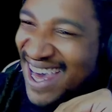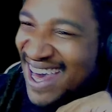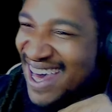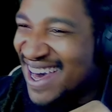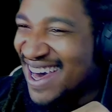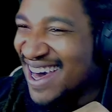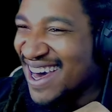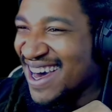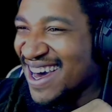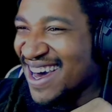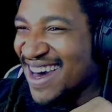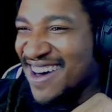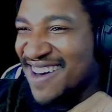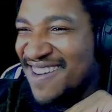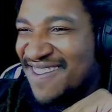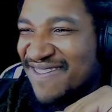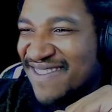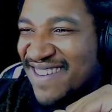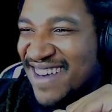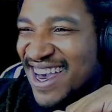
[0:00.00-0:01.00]

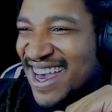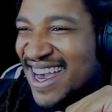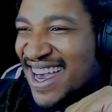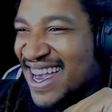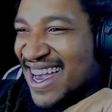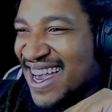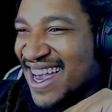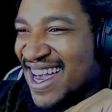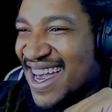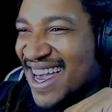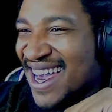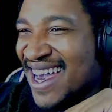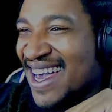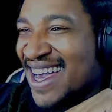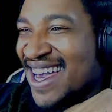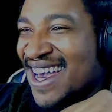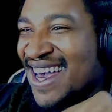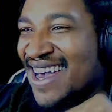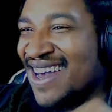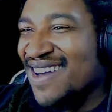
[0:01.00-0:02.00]
Oh, man.
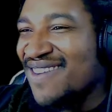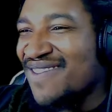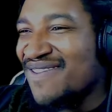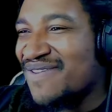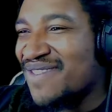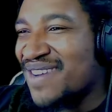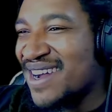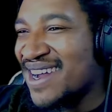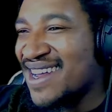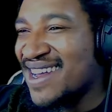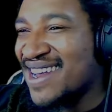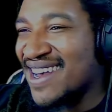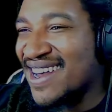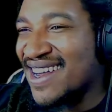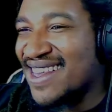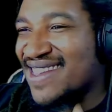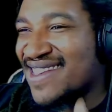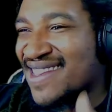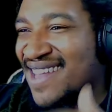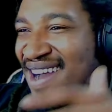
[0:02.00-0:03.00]

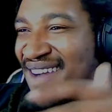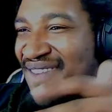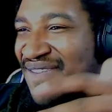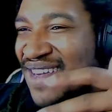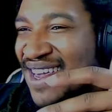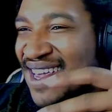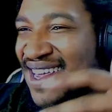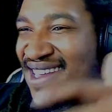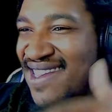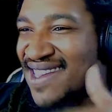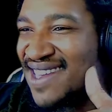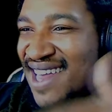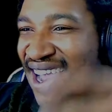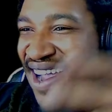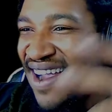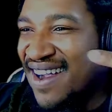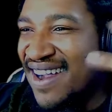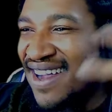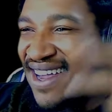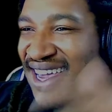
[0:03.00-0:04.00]
Bruh, stop being
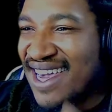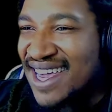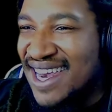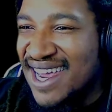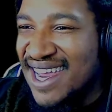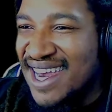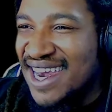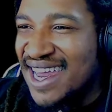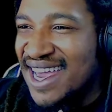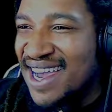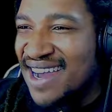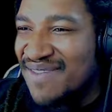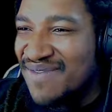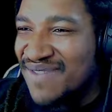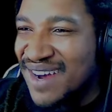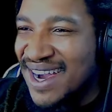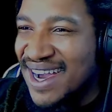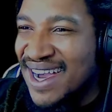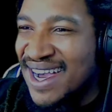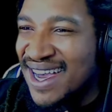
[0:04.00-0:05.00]
scared and get in there,
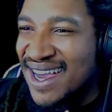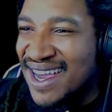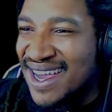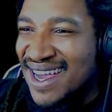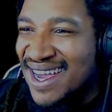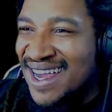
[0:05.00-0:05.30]
bruh.